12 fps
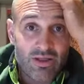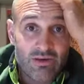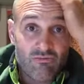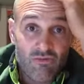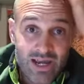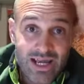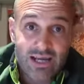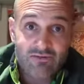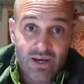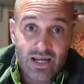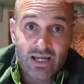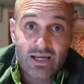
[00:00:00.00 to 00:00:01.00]
The really,
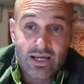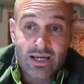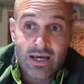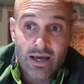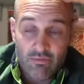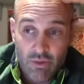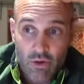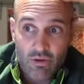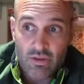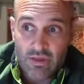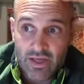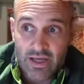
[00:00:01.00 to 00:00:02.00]
really
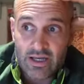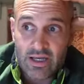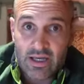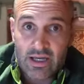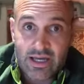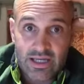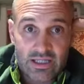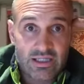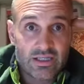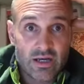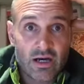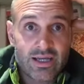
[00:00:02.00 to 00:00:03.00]
important thing is
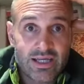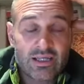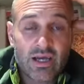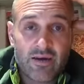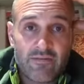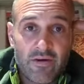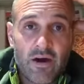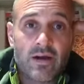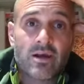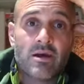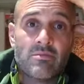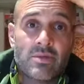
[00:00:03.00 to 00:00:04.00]
that I need to get a fire
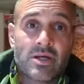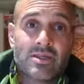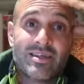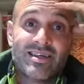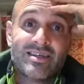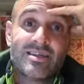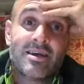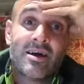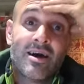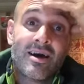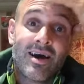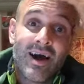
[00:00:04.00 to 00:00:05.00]
going, because I need to
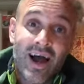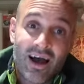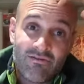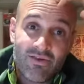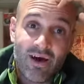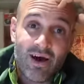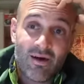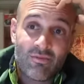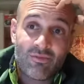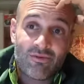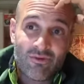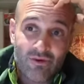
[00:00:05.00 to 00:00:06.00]
have that
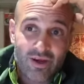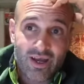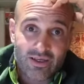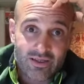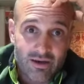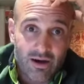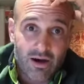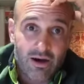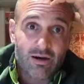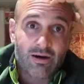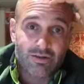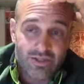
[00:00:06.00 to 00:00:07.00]
before it gets dark
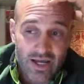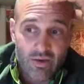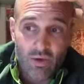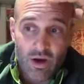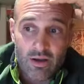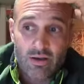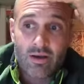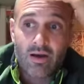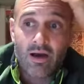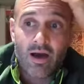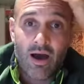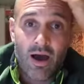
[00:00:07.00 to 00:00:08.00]
on day one.
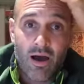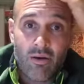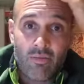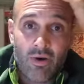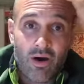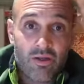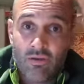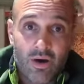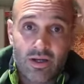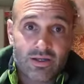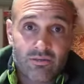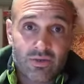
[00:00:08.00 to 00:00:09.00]

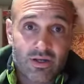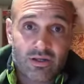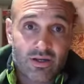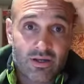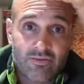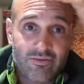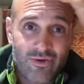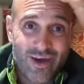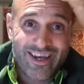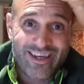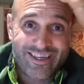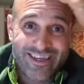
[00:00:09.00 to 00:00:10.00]
Otherwise, I'm just going to
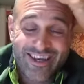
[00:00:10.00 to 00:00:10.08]
freeze.